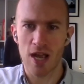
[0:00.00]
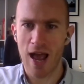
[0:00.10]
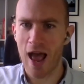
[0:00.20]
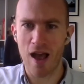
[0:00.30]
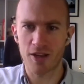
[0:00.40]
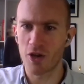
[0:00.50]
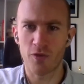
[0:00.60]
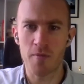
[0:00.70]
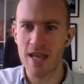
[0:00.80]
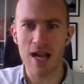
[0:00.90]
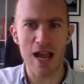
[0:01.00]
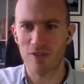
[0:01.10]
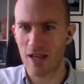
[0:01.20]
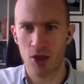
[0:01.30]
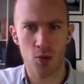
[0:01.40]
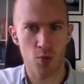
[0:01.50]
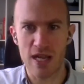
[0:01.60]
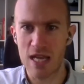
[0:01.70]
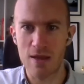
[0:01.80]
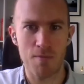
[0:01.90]
for me, I have like
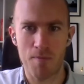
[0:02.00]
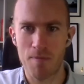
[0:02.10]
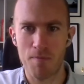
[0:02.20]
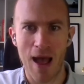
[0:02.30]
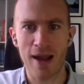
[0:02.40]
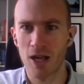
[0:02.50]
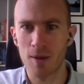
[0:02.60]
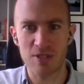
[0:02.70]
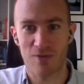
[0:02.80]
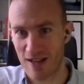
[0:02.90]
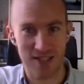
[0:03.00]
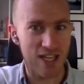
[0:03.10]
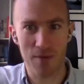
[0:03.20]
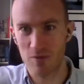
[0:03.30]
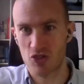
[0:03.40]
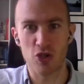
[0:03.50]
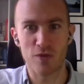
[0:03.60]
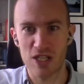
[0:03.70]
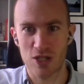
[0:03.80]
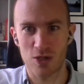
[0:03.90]
3 backups. In fact, the same is true
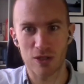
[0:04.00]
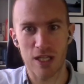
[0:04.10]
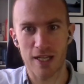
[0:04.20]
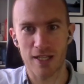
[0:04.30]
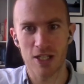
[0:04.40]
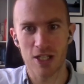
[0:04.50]
for this call, like